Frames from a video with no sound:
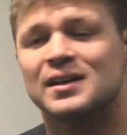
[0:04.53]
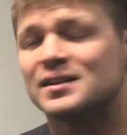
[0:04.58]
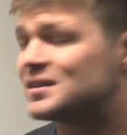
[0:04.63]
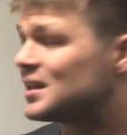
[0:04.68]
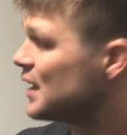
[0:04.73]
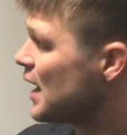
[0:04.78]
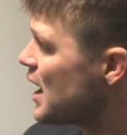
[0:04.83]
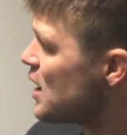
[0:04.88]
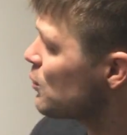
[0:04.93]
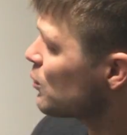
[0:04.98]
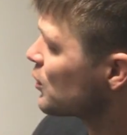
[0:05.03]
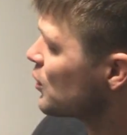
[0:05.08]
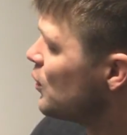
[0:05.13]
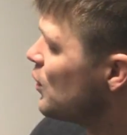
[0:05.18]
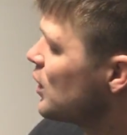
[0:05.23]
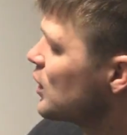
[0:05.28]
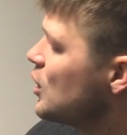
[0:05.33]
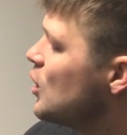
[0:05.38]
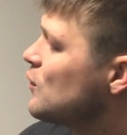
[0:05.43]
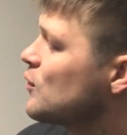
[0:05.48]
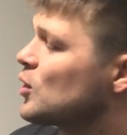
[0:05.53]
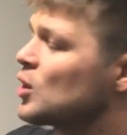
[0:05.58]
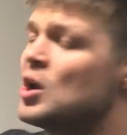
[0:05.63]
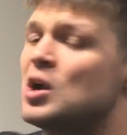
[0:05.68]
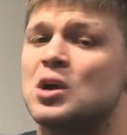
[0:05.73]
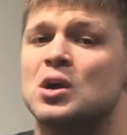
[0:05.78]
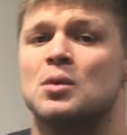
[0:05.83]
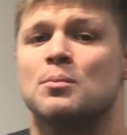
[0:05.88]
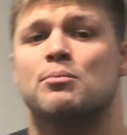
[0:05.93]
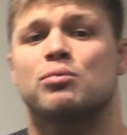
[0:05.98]
Today we're going over
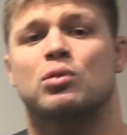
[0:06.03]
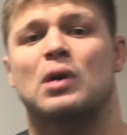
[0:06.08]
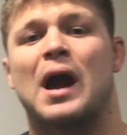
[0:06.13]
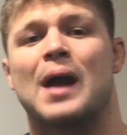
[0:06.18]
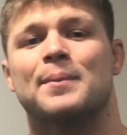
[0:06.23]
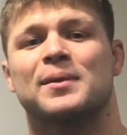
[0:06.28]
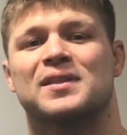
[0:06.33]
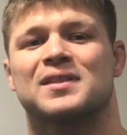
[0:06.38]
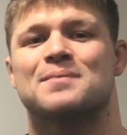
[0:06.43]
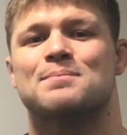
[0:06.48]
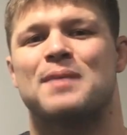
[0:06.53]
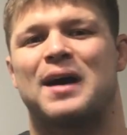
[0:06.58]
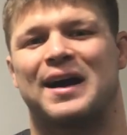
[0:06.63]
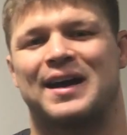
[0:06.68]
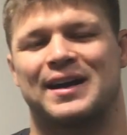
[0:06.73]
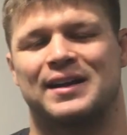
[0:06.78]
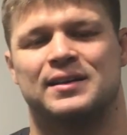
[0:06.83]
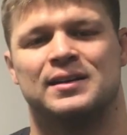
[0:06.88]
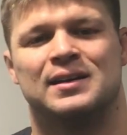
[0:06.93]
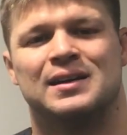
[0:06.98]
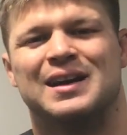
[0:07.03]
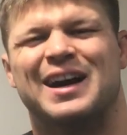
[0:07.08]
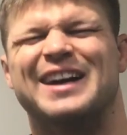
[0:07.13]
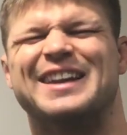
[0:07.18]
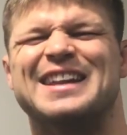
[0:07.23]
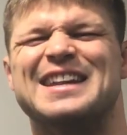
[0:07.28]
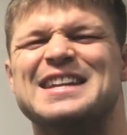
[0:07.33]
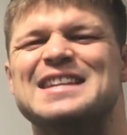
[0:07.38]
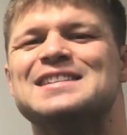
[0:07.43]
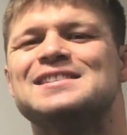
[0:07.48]
priming the mind,
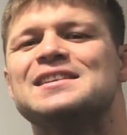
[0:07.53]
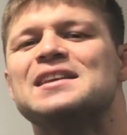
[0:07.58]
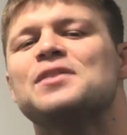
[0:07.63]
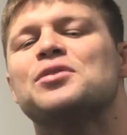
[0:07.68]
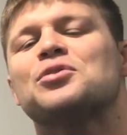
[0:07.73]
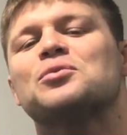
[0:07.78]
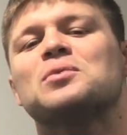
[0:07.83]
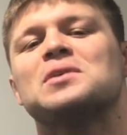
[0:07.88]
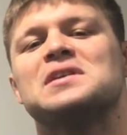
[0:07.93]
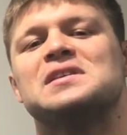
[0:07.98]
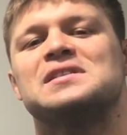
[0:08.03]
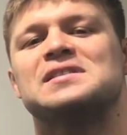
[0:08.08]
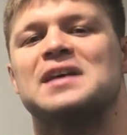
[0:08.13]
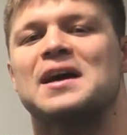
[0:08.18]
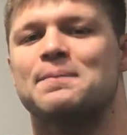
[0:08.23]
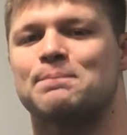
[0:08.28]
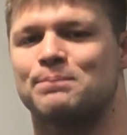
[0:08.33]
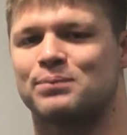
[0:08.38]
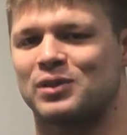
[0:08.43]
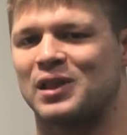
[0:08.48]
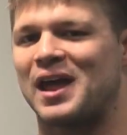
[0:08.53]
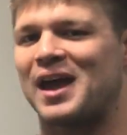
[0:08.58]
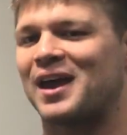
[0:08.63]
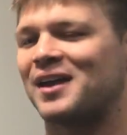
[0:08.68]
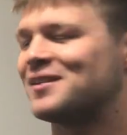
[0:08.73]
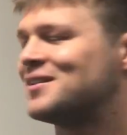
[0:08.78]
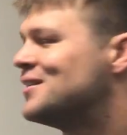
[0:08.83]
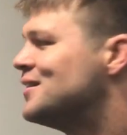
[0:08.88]
an easy 3-step plan.